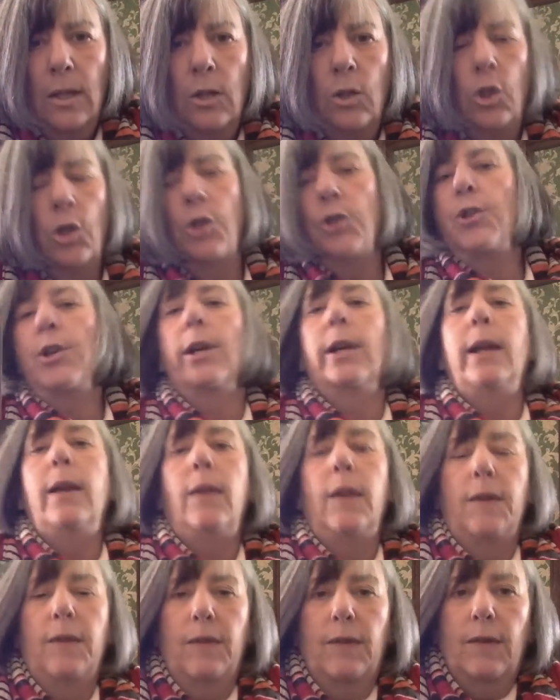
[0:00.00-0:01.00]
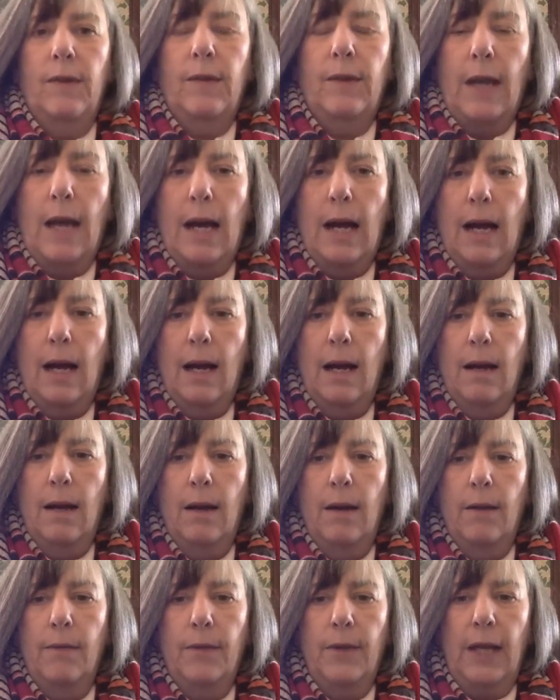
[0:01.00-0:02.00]
Usually this is
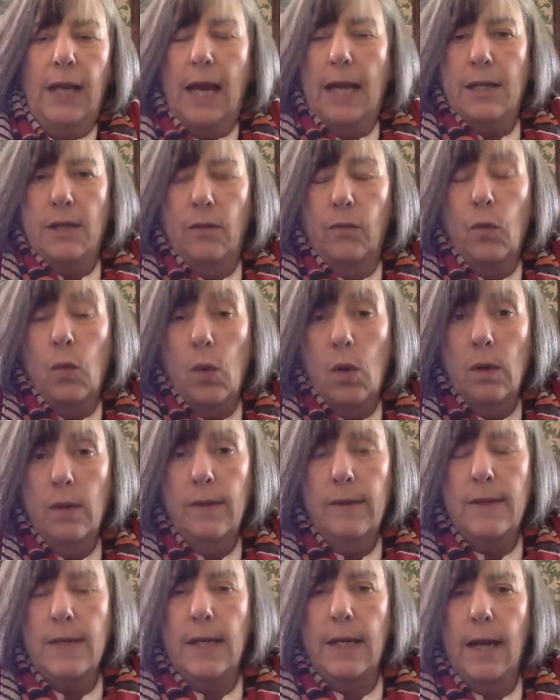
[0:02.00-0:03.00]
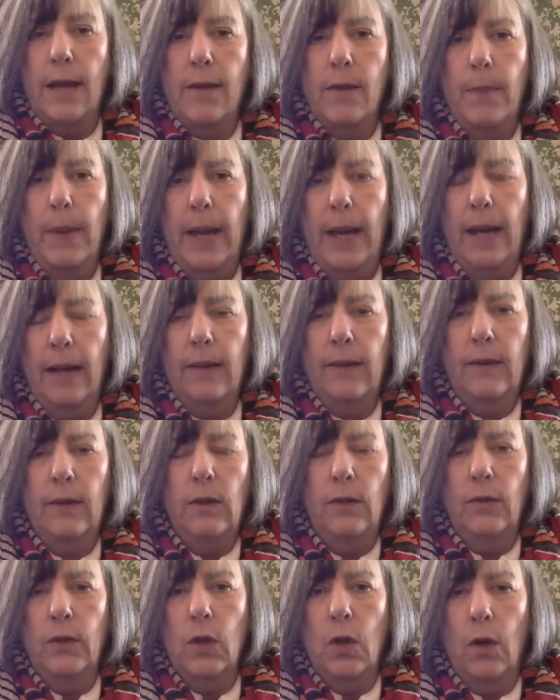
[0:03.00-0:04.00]
uh, the Eight of Wands in other packs
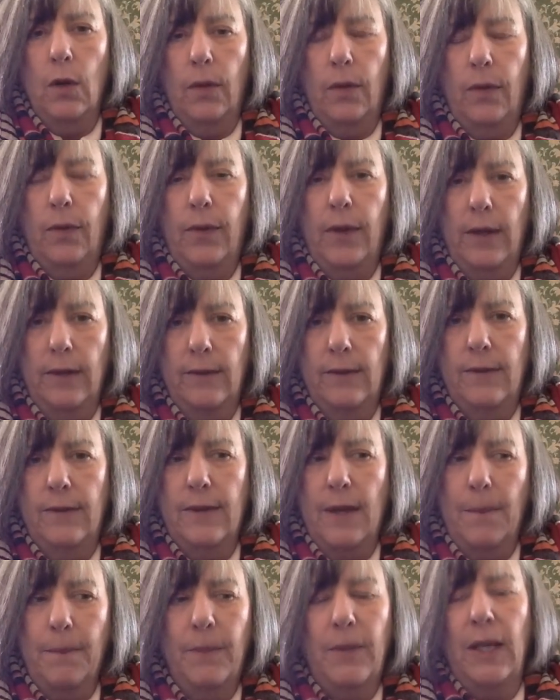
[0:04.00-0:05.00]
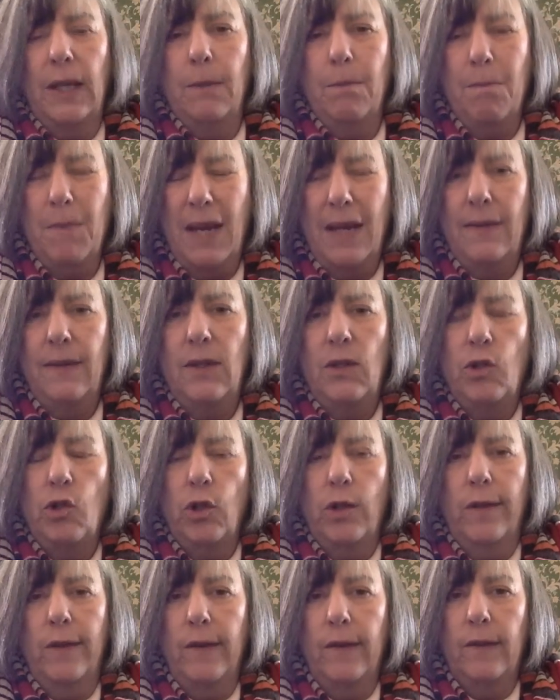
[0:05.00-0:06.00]
and you've got something,
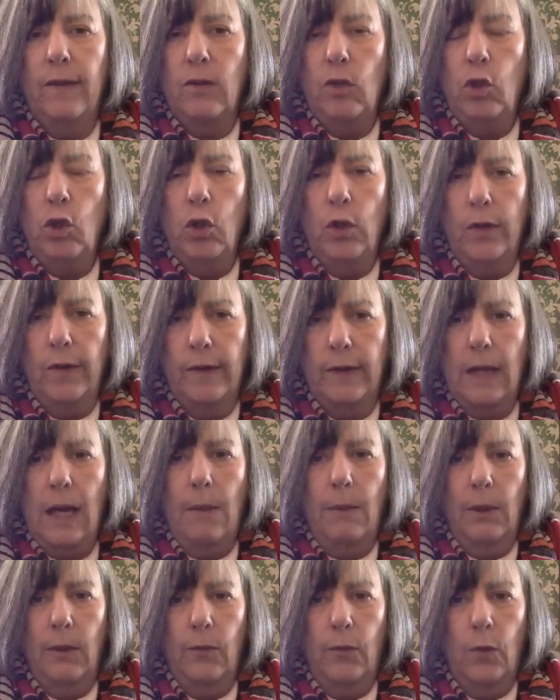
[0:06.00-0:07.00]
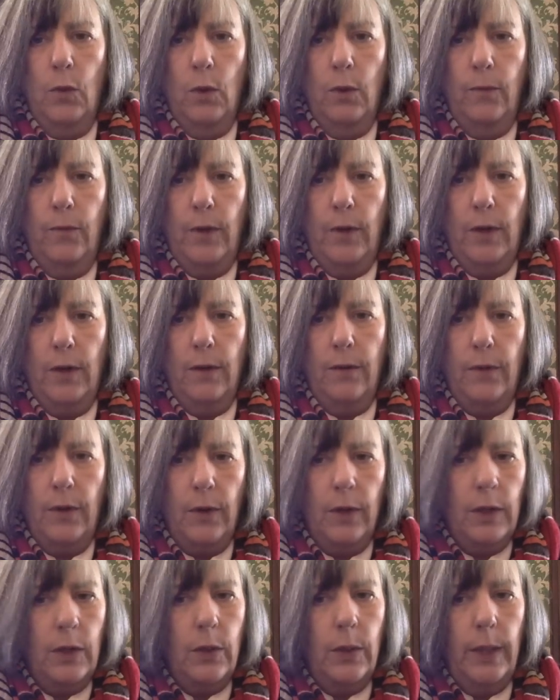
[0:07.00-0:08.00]
messages, news coming forward very,
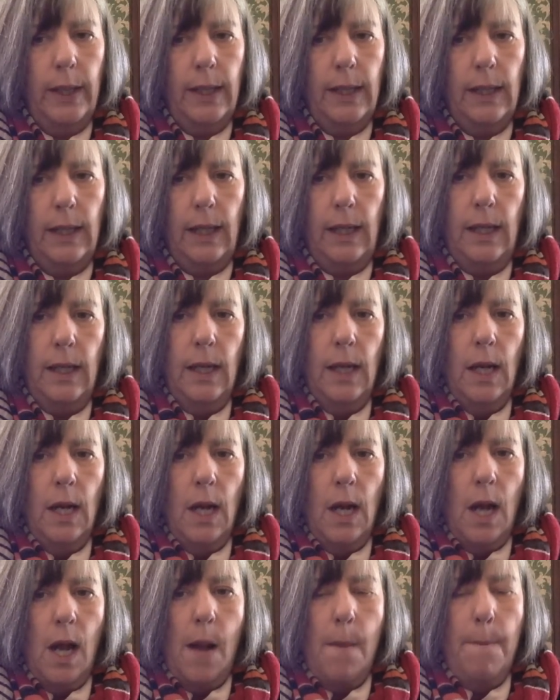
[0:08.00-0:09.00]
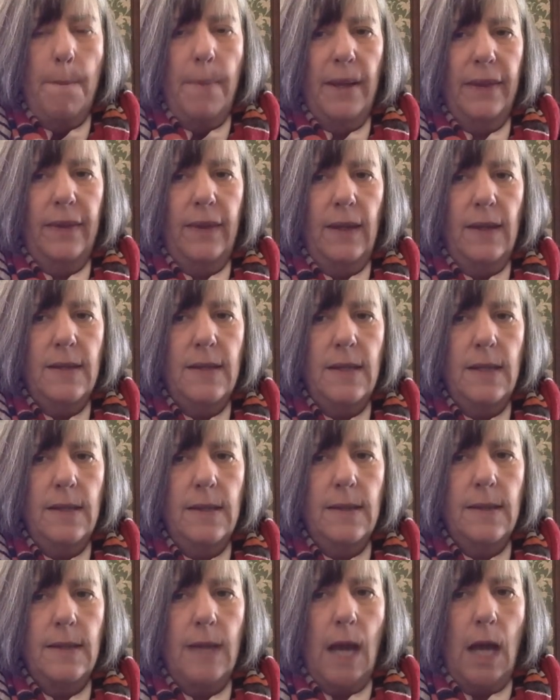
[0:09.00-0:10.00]
very quickly. But this
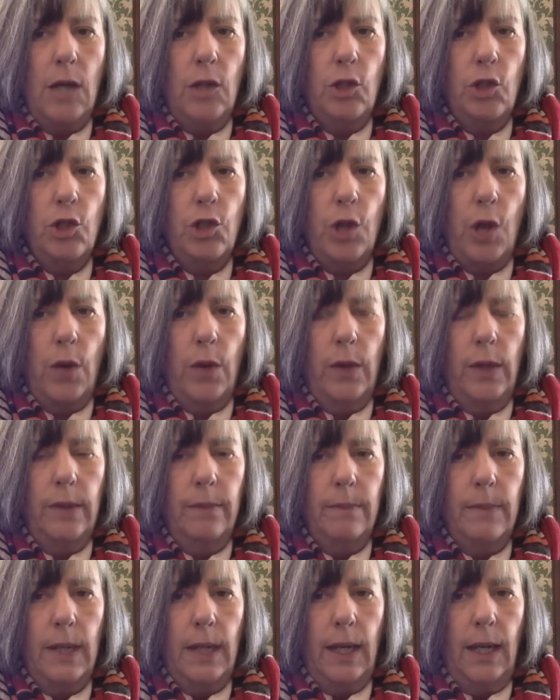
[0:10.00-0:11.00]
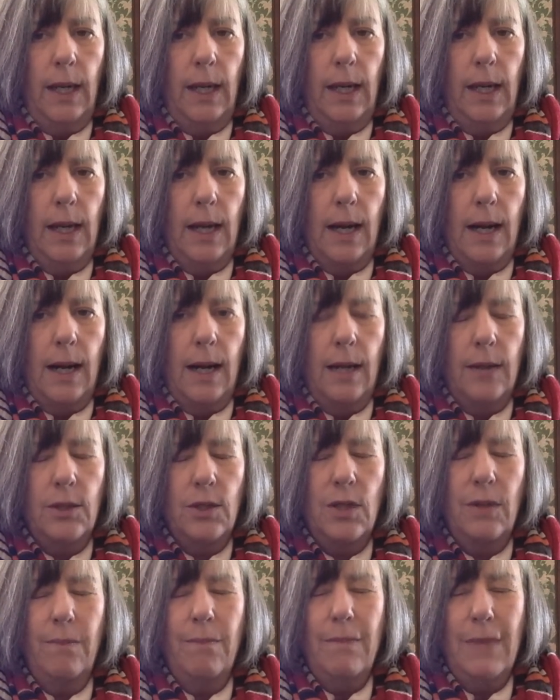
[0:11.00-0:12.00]
is uh, showing me, uh,
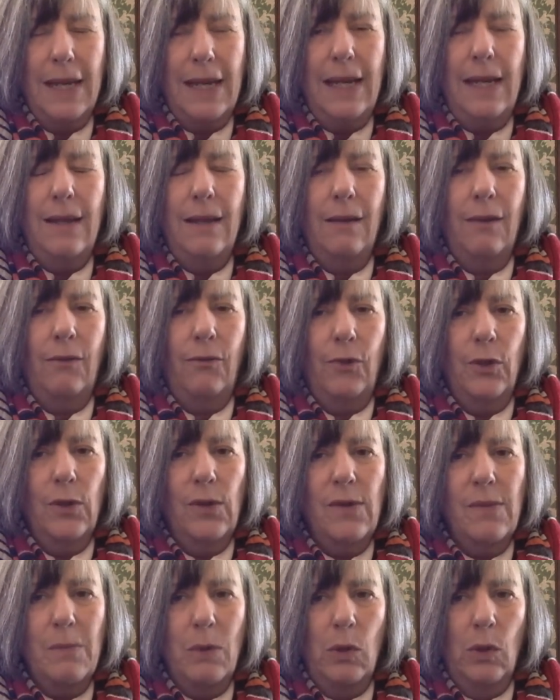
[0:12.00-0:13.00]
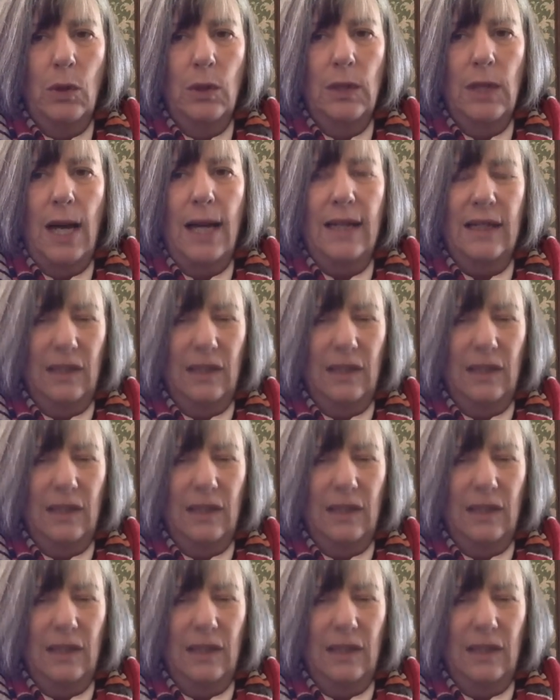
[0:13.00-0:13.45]
to me, this feels more like